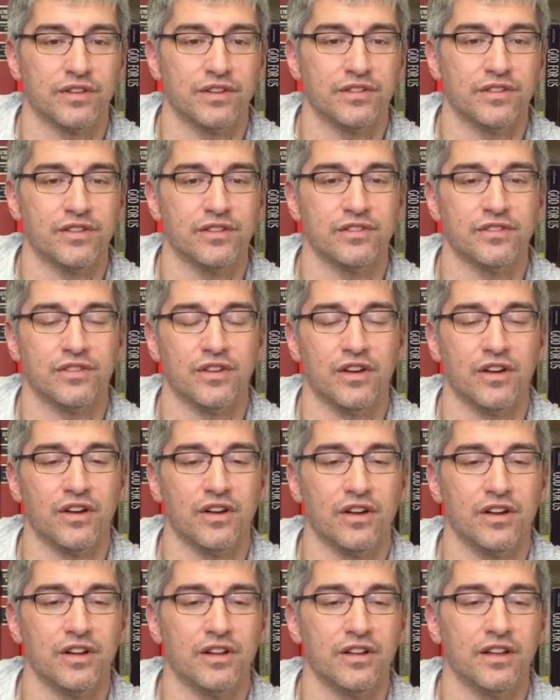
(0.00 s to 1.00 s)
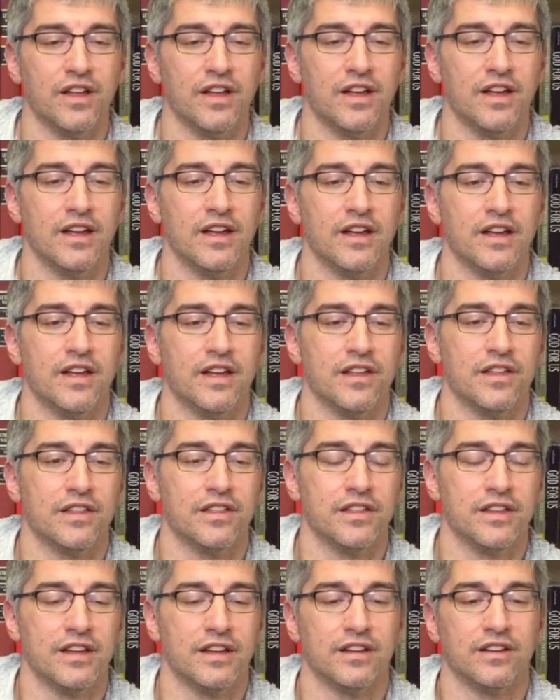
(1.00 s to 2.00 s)
This is all
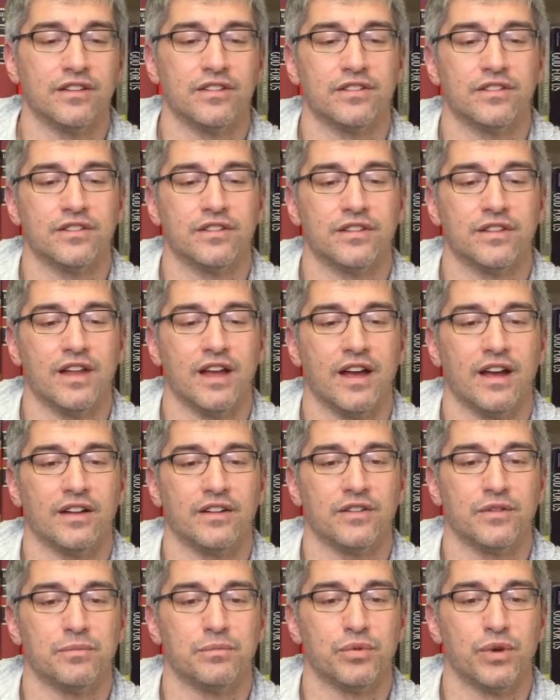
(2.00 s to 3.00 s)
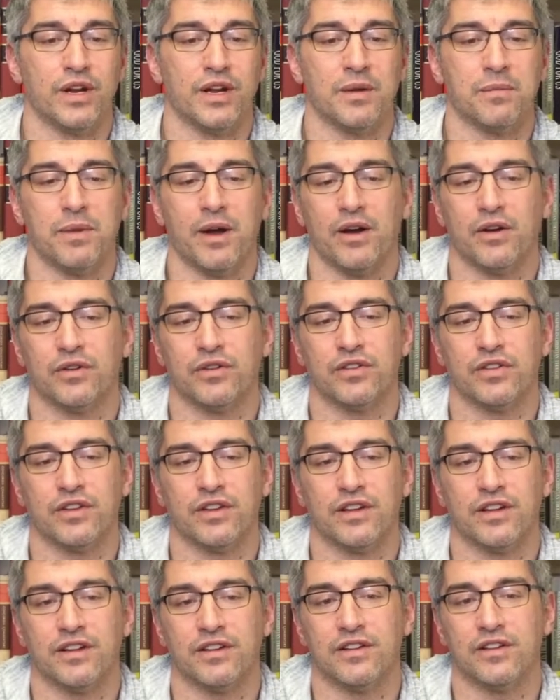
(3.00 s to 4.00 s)
things that bring about
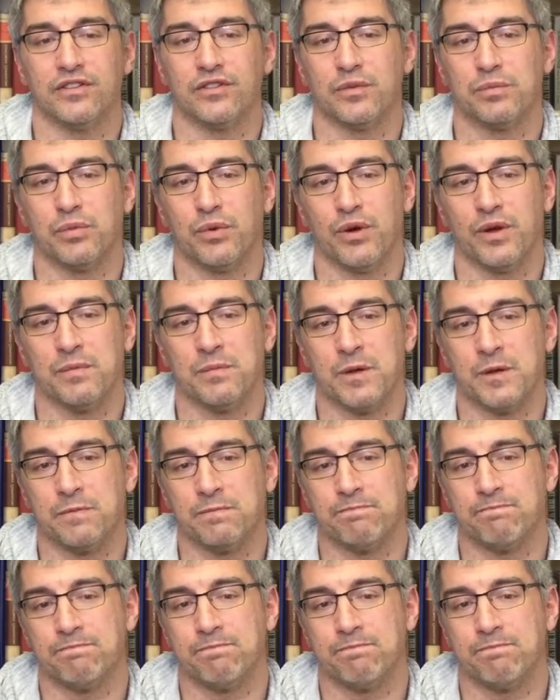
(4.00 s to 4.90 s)
disappointment.